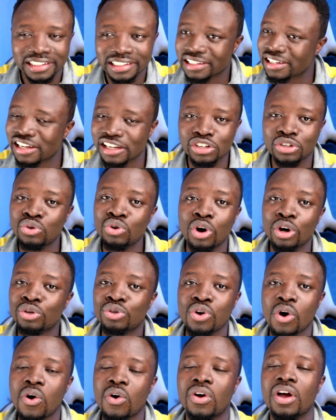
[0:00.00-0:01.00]
It's no
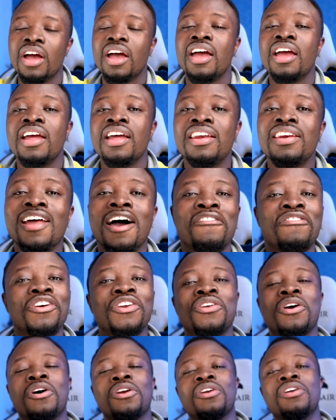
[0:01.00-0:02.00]
joke. New
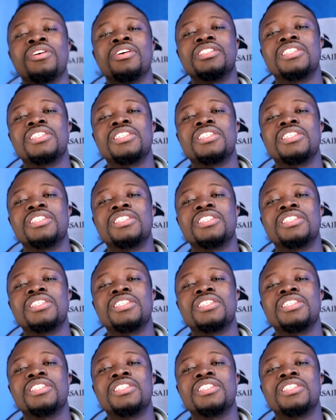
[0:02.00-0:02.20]
video, no.